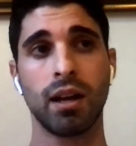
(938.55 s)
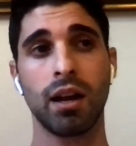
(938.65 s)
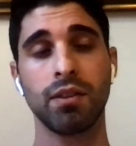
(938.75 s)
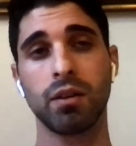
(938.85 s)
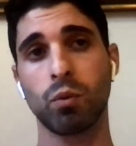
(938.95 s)

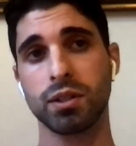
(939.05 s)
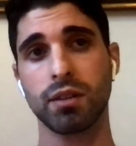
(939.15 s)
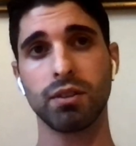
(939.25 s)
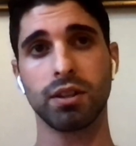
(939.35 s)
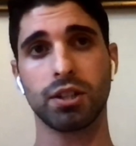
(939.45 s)
and then once
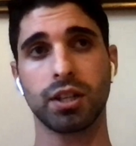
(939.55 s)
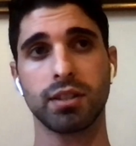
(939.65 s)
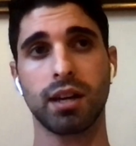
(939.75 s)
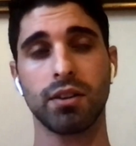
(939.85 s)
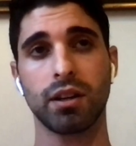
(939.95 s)
everything shut
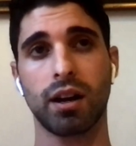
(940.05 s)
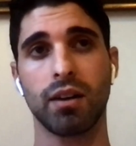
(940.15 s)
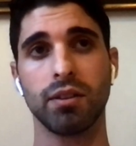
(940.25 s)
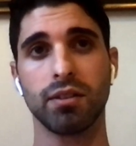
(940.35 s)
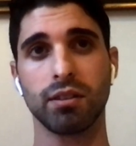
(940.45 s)
down, that
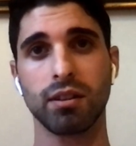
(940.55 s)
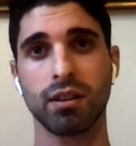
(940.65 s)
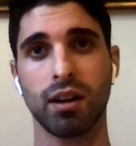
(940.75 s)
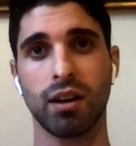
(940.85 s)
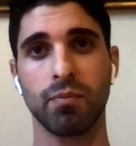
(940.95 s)

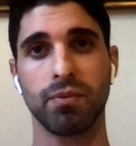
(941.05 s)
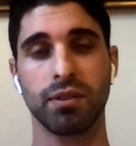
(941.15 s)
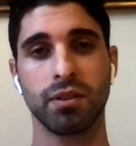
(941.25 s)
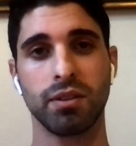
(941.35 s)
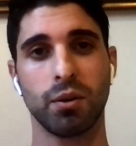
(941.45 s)
obviously, um,
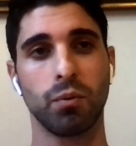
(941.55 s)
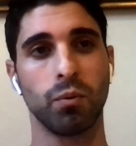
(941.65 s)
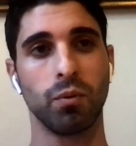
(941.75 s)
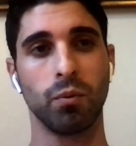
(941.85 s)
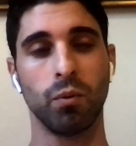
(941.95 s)
you know,